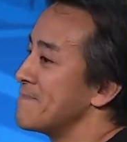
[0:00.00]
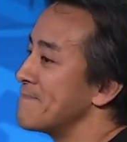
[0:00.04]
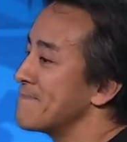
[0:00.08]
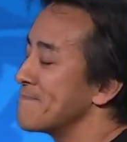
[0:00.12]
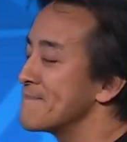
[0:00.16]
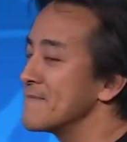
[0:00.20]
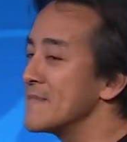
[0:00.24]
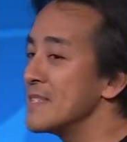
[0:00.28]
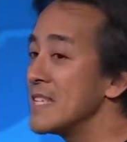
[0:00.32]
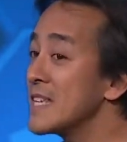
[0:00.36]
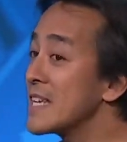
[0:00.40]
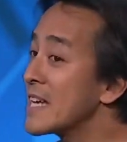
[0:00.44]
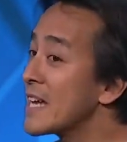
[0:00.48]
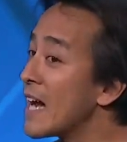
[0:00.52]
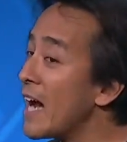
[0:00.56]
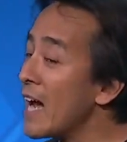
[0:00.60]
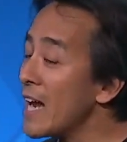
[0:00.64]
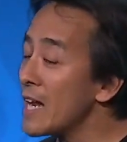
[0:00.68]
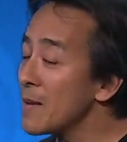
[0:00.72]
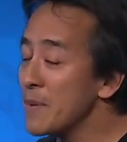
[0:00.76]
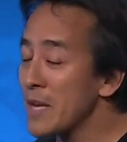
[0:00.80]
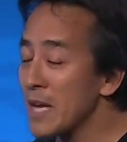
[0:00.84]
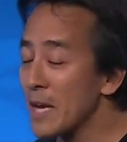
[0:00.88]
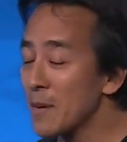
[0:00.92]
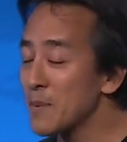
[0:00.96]
You got to
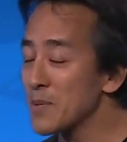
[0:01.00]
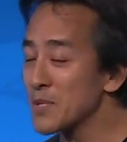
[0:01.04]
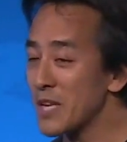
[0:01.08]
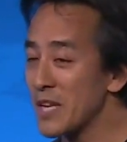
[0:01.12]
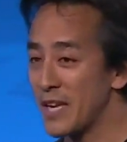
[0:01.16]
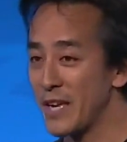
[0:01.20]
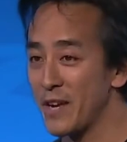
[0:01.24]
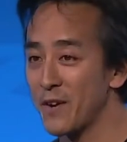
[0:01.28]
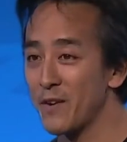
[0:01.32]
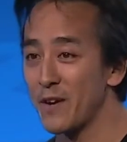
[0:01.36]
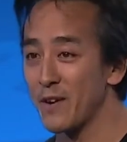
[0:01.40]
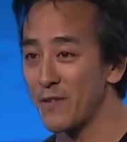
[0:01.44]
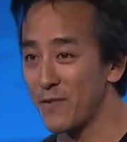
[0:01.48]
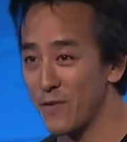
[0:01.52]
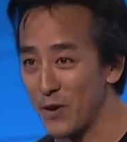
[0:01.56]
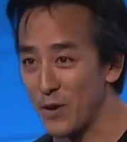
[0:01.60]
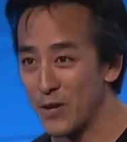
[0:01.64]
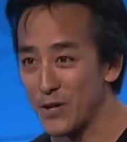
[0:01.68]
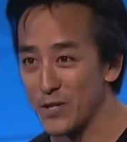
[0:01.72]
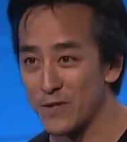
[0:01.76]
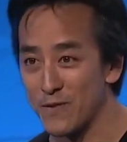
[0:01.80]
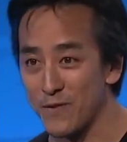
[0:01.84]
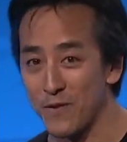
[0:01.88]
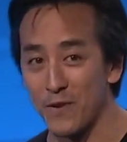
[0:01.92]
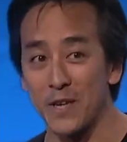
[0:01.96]
be able to hear it first
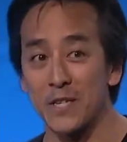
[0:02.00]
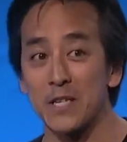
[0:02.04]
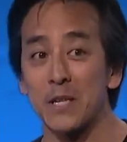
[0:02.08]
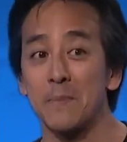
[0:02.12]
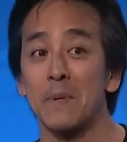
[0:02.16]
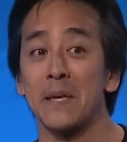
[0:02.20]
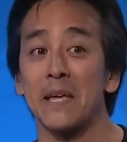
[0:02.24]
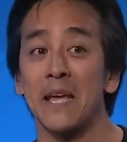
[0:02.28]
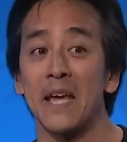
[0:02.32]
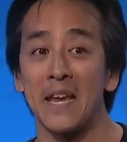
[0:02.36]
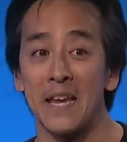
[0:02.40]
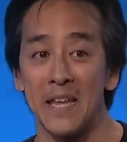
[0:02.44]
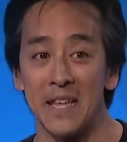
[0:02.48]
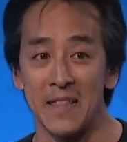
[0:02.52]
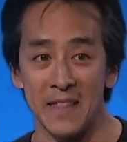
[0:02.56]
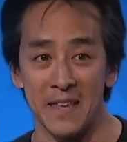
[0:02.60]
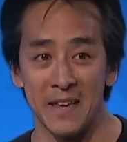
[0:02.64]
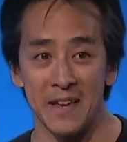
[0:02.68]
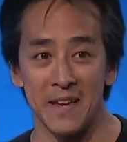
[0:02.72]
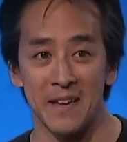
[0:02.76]
for it to be anything.